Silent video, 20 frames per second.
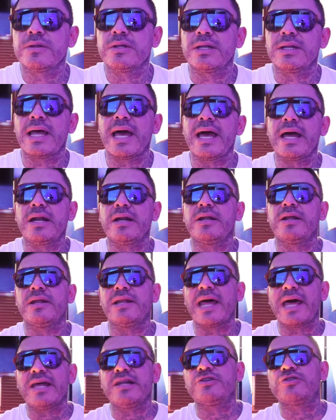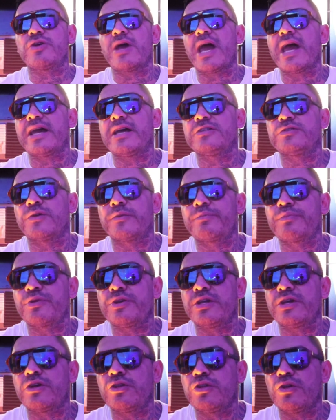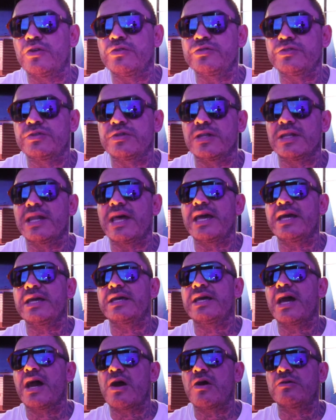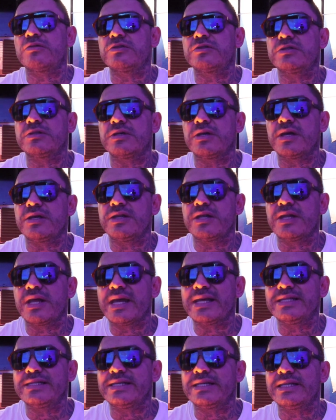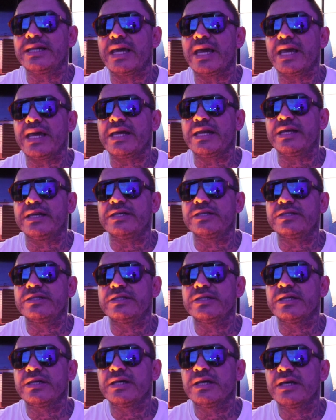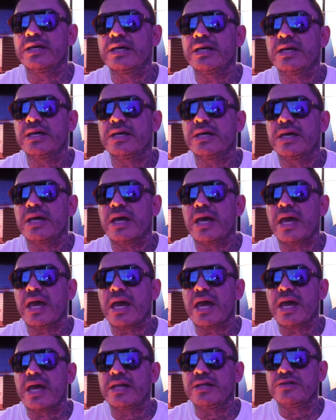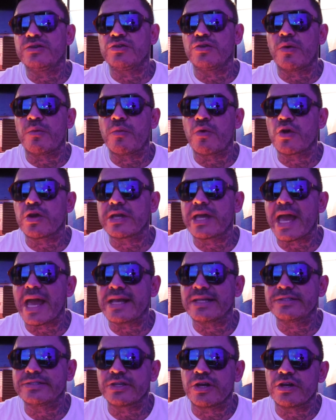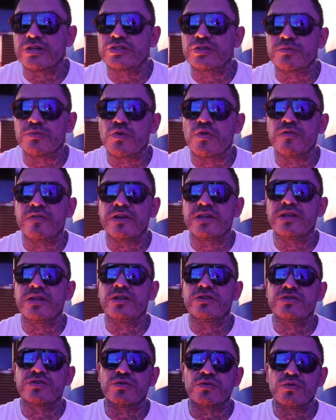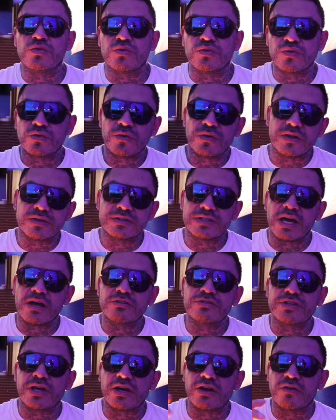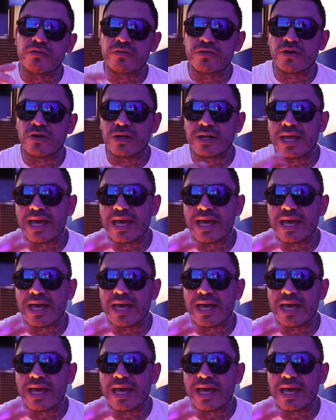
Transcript: The Land Dragons were pretty close to the Land Counts in the 1980s. And, you know, more gangs started to move into the south side over there.